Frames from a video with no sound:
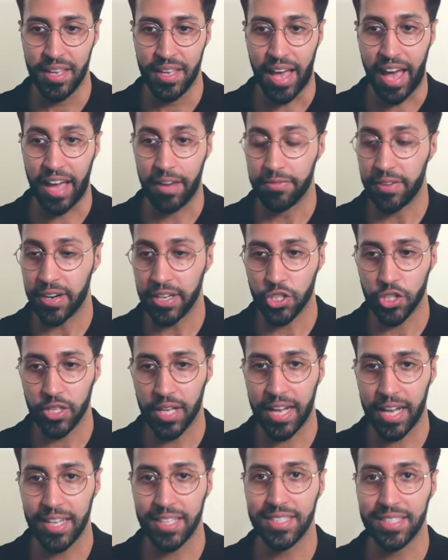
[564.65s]
And
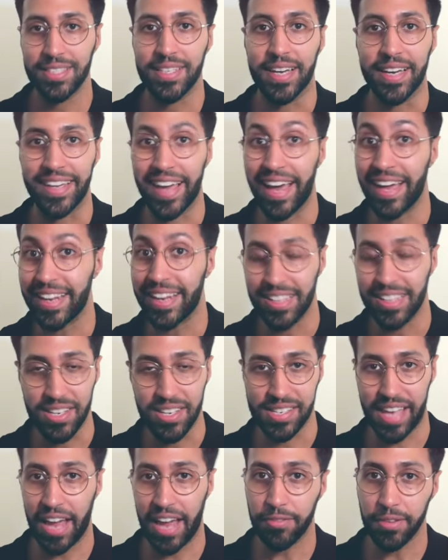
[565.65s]
functionality, again, it
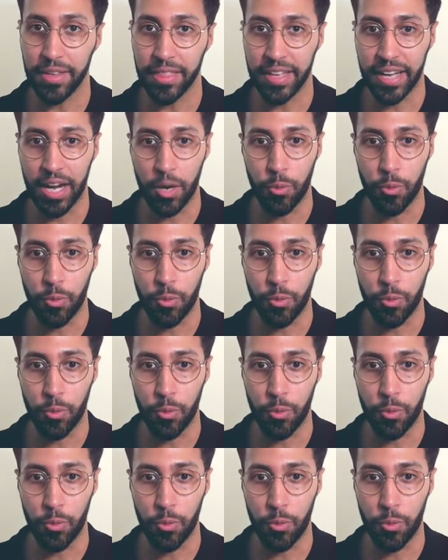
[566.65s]
does everything